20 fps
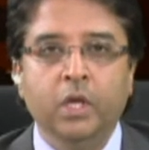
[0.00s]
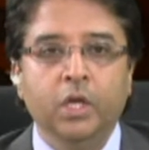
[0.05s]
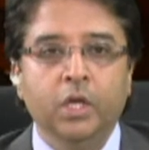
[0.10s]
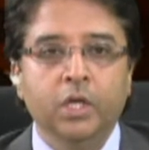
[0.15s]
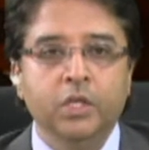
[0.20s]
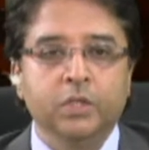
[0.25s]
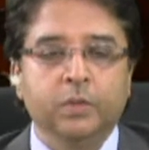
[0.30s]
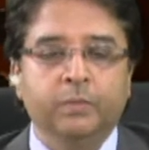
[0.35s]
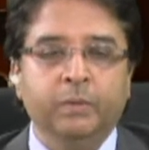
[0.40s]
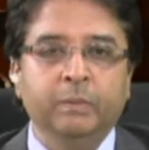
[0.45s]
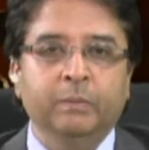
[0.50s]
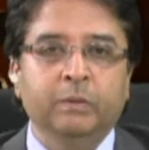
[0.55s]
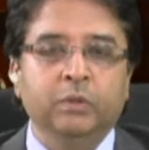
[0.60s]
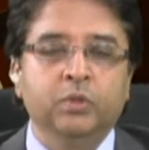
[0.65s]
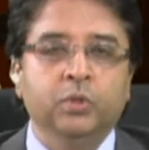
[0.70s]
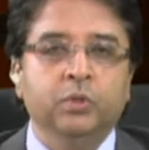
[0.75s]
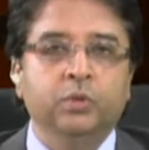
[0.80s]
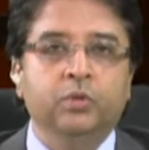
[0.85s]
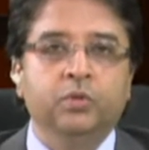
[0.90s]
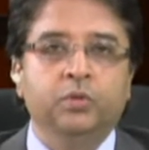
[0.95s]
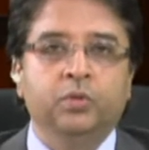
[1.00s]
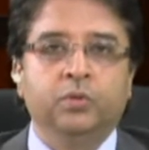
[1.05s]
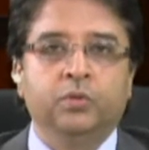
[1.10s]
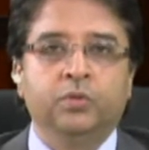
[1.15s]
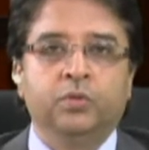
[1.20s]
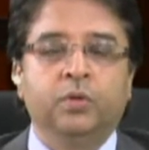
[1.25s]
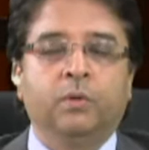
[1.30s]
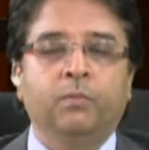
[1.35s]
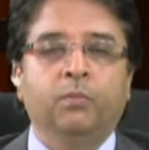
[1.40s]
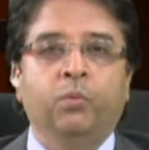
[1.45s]
So people should
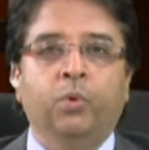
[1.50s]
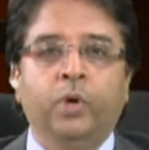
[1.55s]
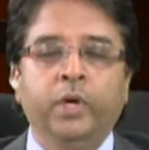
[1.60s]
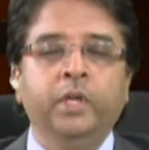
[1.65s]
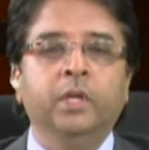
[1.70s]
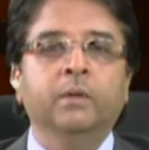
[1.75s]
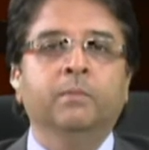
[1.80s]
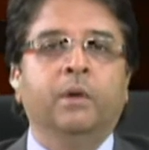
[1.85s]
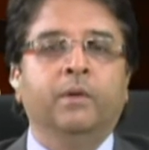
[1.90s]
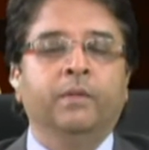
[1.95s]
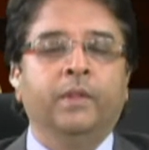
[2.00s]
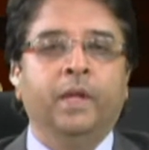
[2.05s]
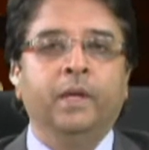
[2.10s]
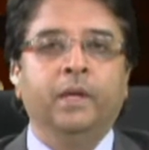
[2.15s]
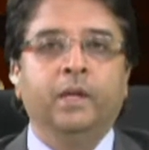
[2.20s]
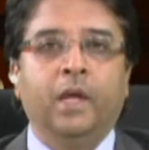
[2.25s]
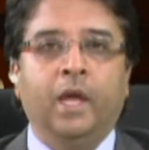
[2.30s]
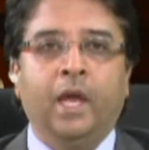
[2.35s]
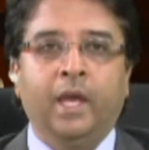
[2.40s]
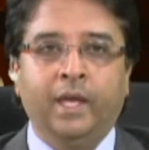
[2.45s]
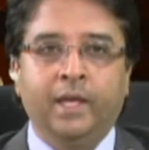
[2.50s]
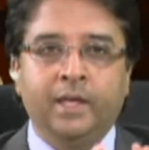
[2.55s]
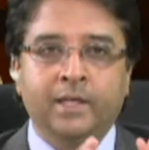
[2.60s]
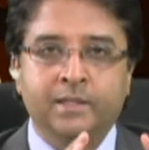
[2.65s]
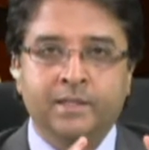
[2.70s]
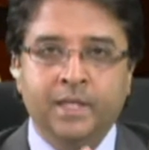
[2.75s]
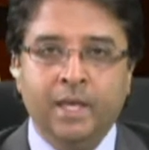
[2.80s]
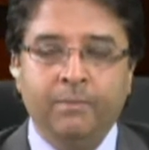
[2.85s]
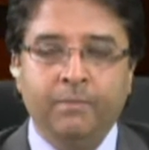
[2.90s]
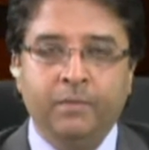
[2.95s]
stop worrying about that. I
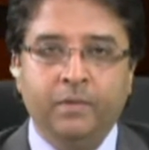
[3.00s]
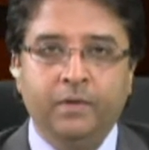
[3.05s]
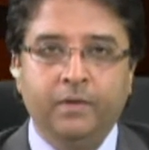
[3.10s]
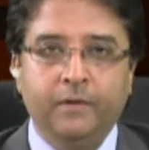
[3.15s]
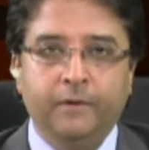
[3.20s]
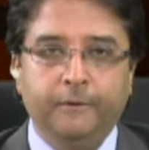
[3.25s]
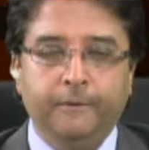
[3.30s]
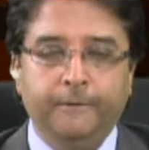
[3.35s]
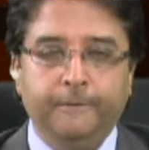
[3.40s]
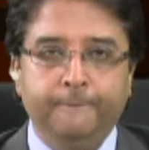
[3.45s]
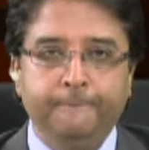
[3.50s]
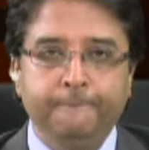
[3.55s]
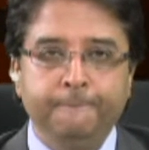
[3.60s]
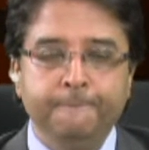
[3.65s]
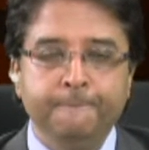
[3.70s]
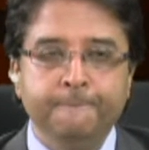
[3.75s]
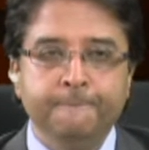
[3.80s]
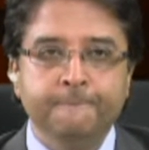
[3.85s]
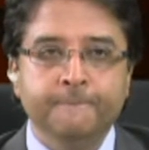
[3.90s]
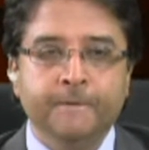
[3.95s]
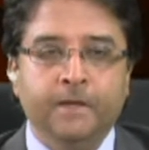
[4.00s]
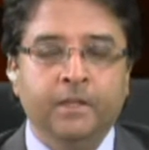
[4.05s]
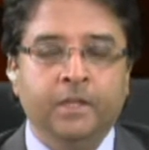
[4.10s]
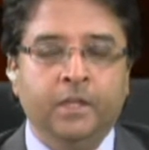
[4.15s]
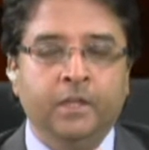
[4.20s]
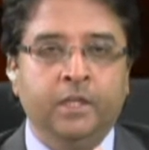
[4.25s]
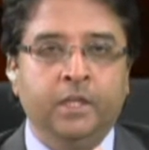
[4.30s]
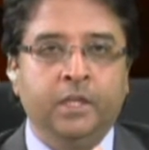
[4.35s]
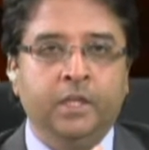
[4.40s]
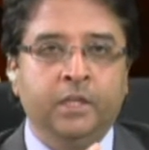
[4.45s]
accept
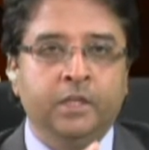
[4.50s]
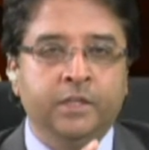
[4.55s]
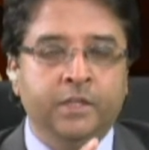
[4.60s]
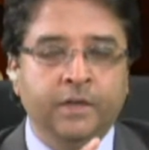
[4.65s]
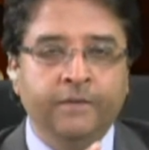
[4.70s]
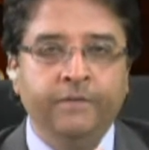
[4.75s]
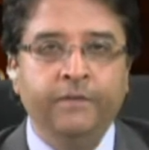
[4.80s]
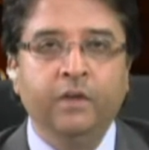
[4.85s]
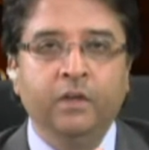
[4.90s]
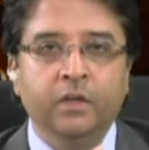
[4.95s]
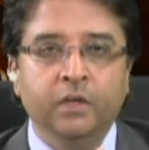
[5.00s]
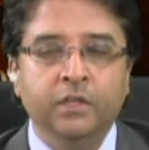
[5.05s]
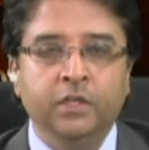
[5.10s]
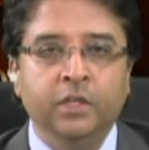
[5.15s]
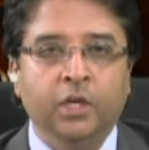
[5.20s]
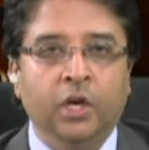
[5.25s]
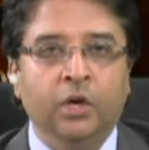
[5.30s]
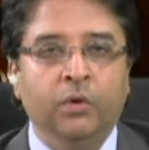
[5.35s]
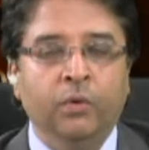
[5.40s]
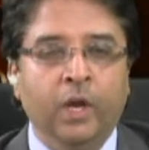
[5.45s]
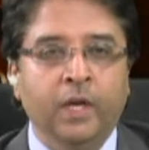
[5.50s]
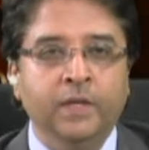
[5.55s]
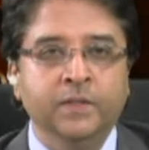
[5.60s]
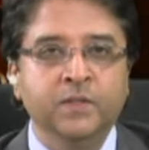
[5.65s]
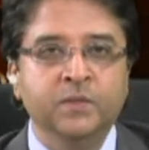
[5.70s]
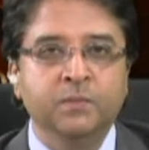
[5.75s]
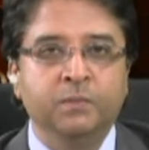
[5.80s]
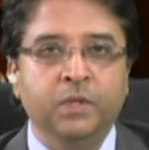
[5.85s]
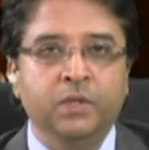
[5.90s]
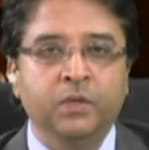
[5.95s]
that the difficulty arises
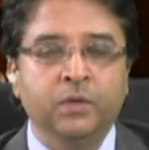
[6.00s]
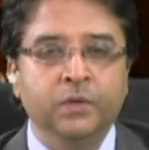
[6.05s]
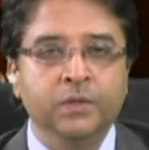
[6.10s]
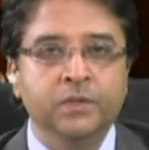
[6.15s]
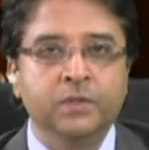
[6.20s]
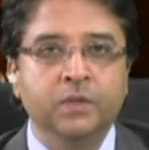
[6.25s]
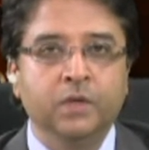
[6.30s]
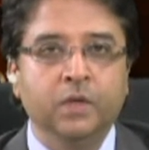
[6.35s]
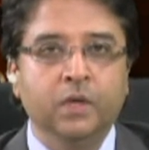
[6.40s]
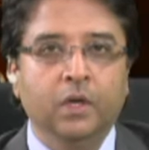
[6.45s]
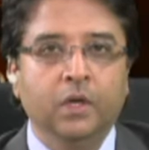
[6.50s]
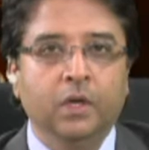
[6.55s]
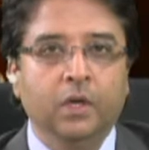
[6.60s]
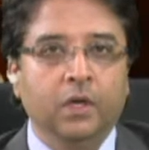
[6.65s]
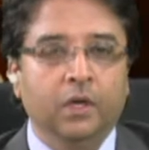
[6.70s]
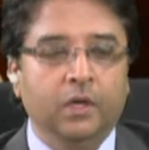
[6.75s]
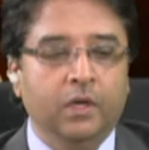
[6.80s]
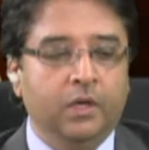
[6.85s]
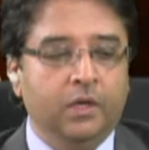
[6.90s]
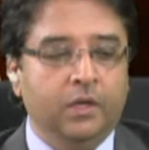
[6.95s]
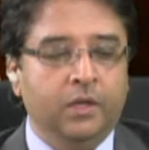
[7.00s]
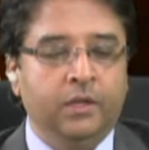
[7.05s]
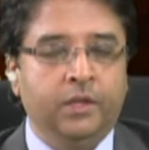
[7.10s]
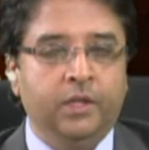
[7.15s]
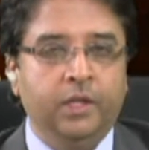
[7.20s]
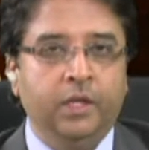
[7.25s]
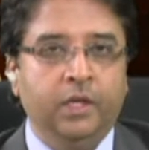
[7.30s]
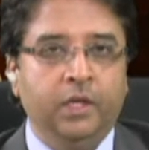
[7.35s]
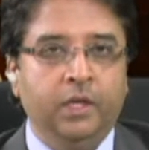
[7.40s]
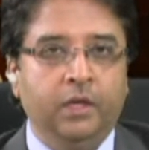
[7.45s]
because
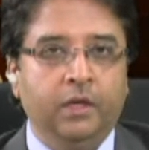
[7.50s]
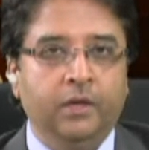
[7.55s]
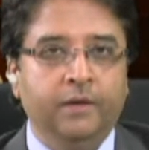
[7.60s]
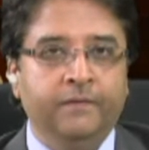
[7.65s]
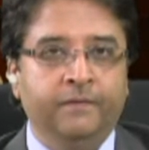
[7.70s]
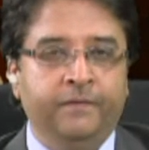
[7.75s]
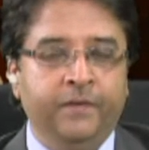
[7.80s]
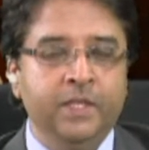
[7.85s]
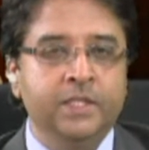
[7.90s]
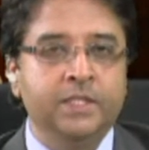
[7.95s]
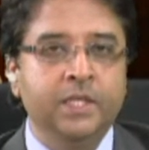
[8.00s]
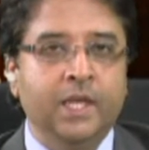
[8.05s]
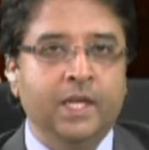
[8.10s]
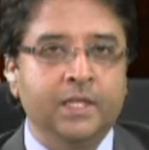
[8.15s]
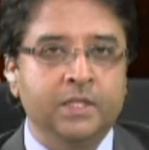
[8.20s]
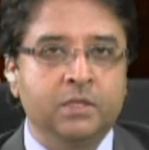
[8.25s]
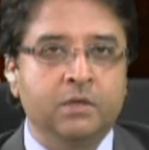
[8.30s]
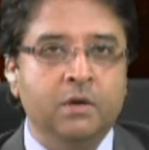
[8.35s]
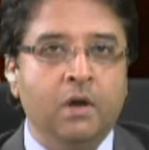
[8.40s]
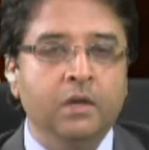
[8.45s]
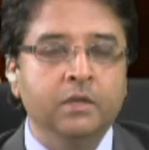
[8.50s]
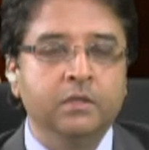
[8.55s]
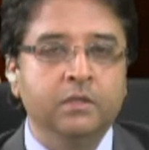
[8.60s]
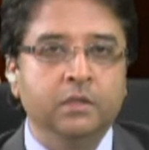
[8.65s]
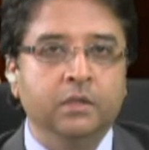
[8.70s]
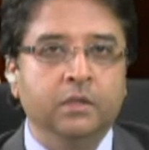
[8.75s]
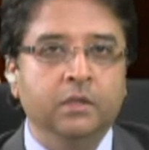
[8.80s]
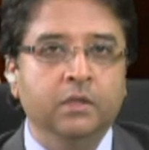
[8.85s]
the visa that's granted